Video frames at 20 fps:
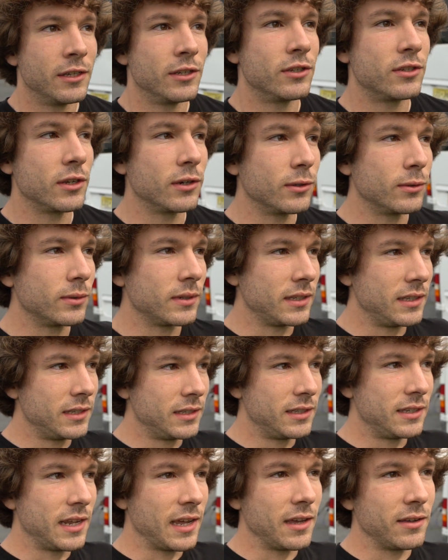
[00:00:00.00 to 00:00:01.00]
So,
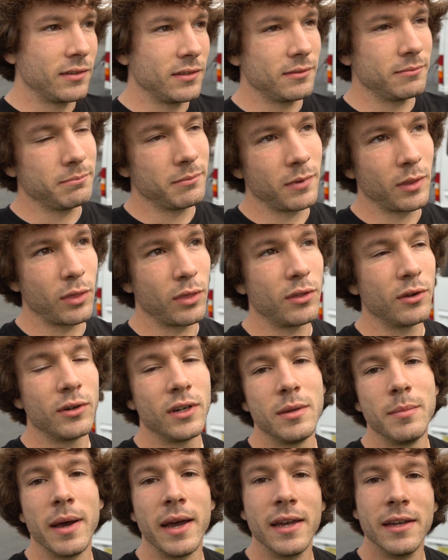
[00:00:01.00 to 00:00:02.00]
down
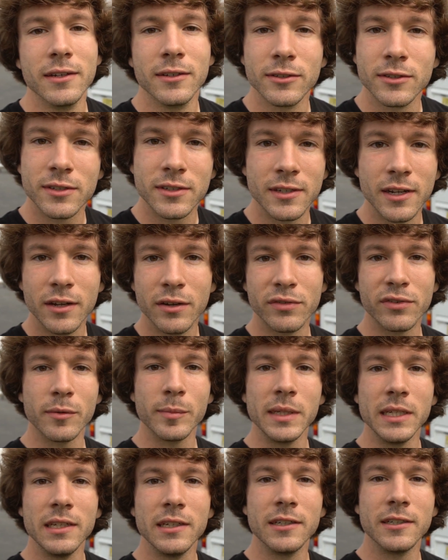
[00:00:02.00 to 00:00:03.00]
30 miles
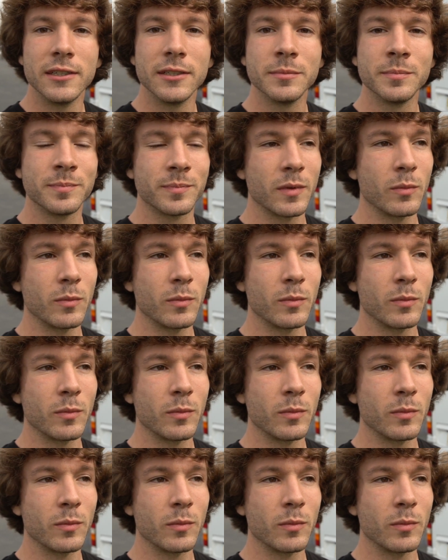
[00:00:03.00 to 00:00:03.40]
from here,